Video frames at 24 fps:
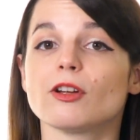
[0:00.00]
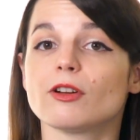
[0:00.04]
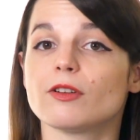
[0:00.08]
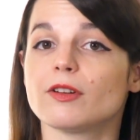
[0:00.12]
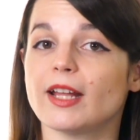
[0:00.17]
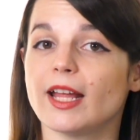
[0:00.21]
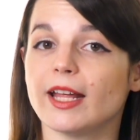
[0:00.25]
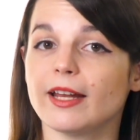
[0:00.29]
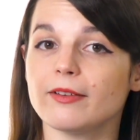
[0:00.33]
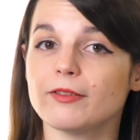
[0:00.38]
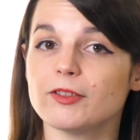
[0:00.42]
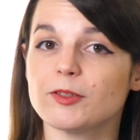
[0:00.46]
your
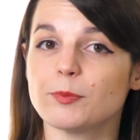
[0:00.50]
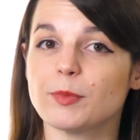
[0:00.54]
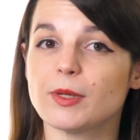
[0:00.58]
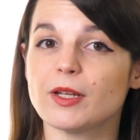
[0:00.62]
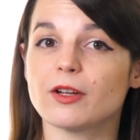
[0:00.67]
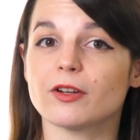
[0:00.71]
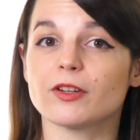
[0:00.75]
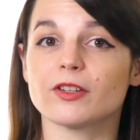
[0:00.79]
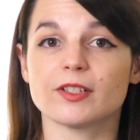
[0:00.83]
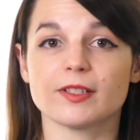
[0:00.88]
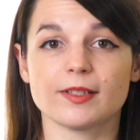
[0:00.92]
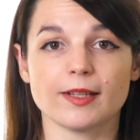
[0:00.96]
native
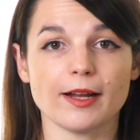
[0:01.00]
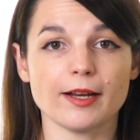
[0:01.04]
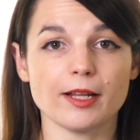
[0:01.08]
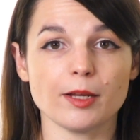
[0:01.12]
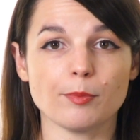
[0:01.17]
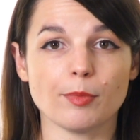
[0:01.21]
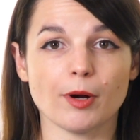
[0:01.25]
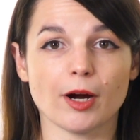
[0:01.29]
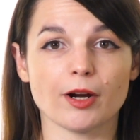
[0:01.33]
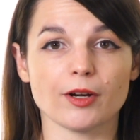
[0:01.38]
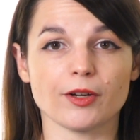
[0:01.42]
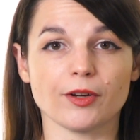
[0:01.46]
speaker study
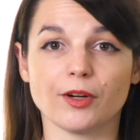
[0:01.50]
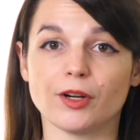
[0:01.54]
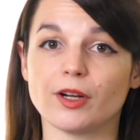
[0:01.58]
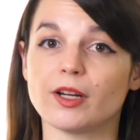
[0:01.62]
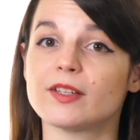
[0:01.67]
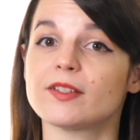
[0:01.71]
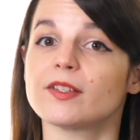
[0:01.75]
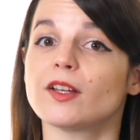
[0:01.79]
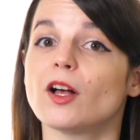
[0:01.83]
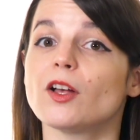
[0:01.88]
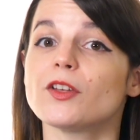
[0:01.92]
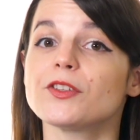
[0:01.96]
partner
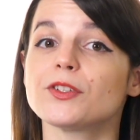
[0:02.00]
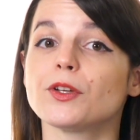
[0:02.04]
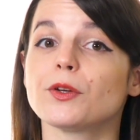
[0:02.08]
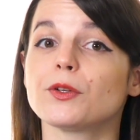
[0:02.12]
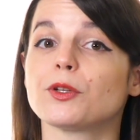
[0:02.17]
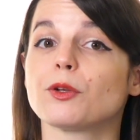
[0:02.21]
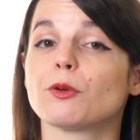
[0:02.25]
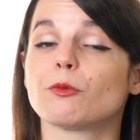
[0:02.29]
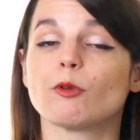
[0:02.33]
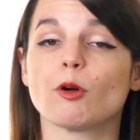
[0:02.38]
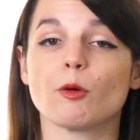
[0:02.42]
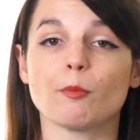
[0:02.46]
is also
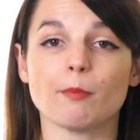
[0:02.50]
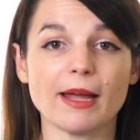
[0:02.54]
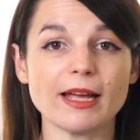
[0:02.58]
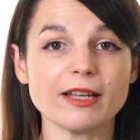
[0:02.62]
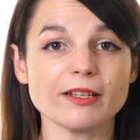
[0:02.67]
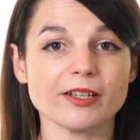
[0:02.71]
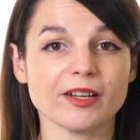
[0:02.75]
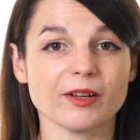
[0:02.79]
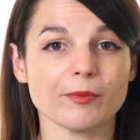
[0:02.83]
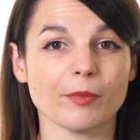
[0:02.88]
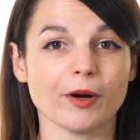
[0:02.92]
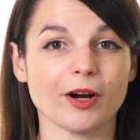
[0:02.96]
your
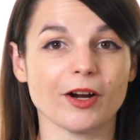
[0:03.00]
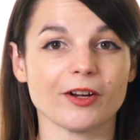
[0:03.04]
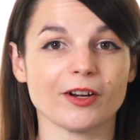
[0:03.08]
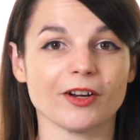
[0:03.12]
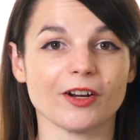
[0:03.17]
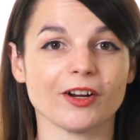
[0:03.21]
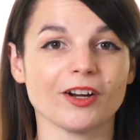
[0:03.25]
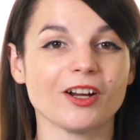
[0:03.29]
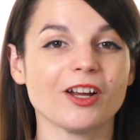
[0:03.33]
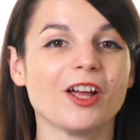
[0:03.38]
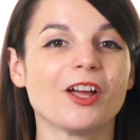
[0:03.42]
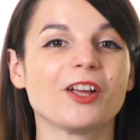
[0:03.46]
romantic
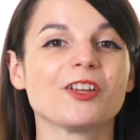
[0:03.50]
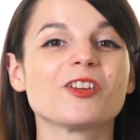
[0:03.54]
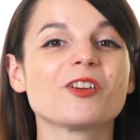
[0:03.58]
partner,